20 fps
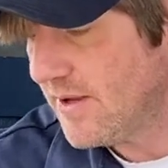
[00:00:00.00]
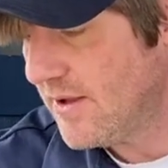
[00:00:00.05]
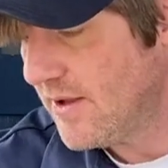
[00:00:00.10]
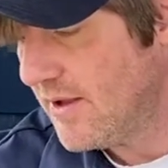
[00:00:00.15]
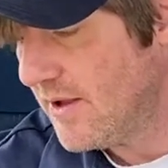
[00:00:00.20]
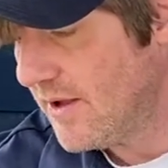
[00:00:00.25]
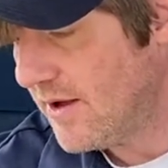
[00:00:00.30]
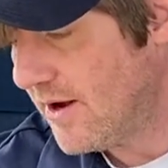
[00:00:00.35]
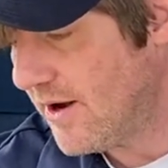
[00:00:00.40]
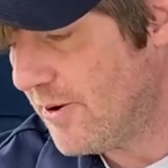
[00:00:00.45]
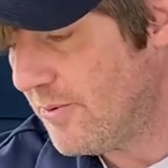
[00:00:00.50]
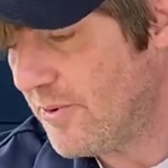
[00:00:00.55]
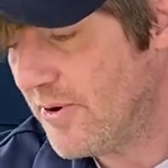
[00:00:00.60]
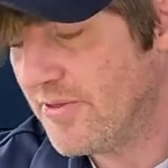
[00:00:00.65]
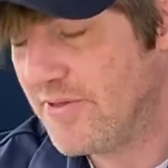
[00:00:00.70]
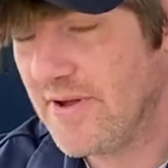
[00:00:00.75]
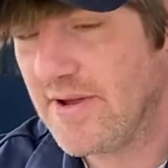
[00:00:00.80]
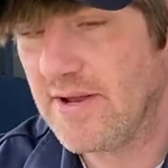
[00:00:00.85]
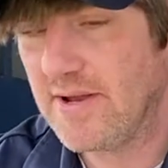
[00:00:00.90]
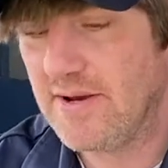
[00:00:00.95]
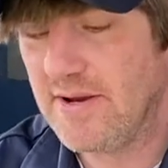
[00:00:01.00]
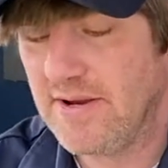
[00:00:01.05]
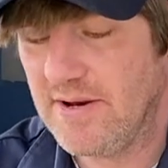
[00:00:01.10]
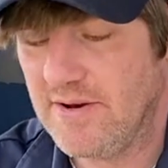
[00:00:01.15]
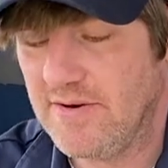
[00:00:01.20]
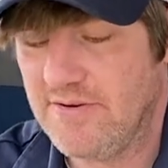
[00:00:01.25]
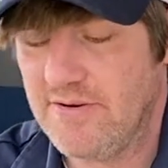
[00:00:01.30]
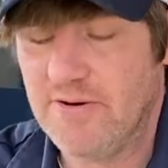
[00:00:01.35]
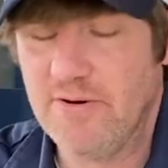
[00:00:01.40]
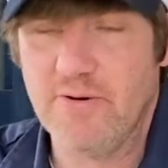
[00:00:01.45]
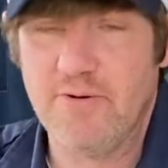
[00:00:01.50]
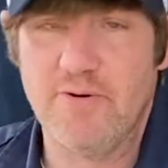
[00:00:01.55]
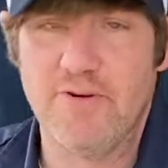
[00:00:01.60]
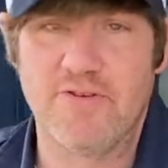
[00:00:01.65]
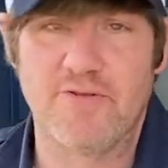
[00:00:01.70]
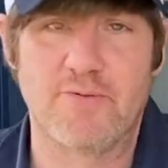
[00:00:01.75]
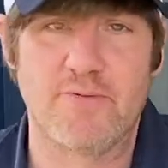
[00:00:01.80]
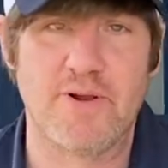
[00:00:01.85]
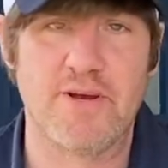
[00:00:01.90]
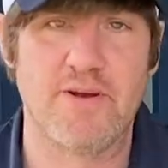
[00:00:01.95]
One thing you need to do
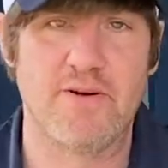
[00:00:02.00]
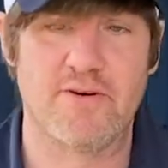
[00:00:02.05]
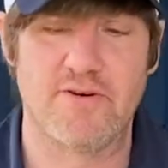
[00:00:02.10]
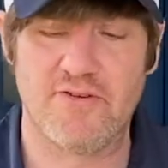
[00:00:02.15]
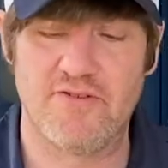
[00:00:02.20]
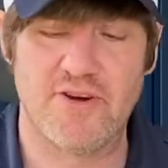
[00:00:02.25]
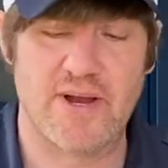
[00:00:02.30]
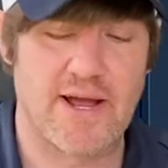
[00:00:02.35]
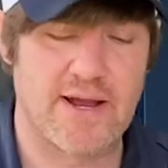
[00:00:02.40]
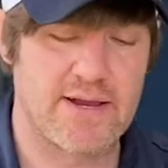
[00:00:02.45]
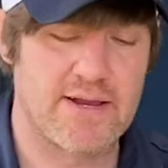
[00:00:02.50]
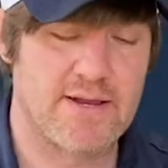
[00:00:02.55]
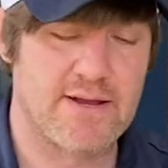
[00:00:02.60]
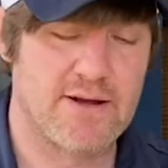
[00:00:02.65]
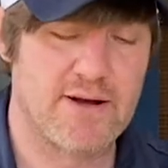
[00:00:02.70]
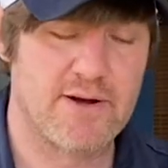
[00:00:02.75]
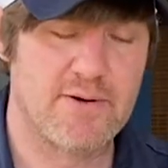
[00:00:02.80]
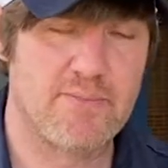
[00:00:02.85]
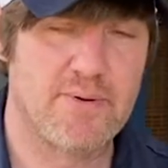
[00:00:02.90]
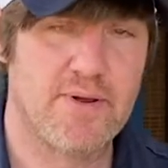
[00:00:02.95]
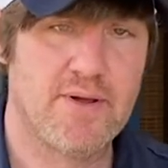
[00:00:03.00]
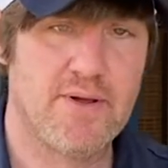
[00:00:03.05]
is when you're jacking up